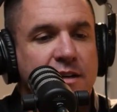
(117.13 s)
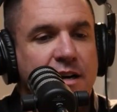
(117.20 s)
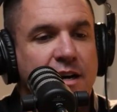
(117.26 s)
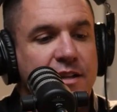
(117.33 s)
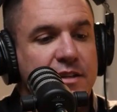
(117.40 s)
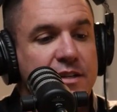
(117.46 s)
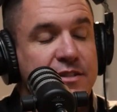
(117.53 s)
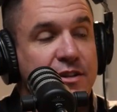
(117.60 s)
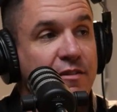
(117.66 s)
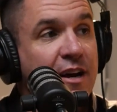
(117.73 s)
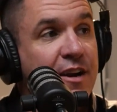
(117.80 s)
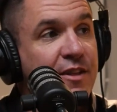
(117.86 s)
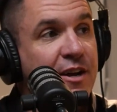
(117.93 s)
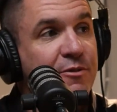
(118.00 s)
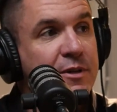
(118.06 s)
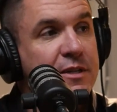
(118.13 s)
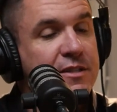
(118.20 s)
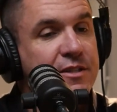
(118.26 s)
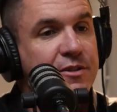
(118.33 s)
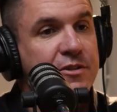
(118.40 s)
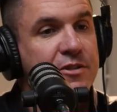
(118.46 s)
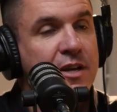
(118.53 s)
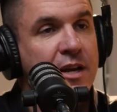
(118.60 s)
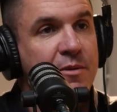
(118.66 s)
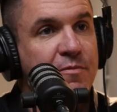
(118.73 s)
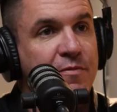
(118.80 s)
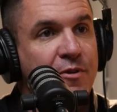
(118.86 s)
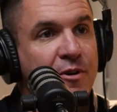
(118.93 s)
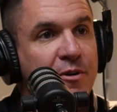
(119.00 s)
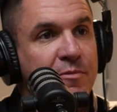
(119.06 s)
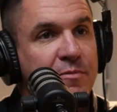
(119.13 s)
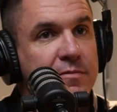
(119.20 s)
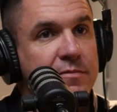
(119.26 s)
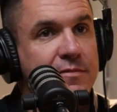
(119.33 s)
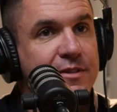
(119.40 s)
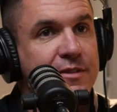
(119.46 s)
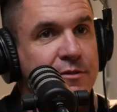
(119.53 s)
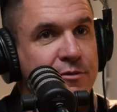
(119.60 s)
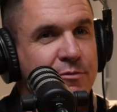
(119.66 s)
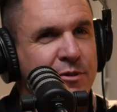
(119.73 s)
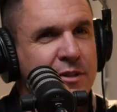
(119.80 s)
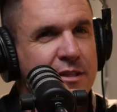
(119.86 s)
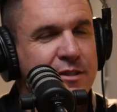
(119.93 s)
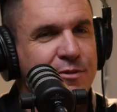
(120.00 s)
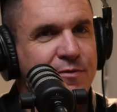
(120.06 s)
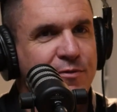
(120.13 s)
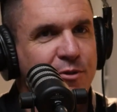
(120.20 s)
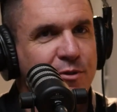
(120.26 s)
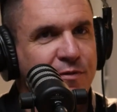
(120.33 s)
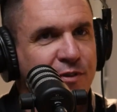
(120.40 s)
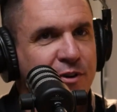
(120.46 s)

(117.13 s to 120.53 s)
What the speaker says: on this, and a lot of that research came from, or really twofold.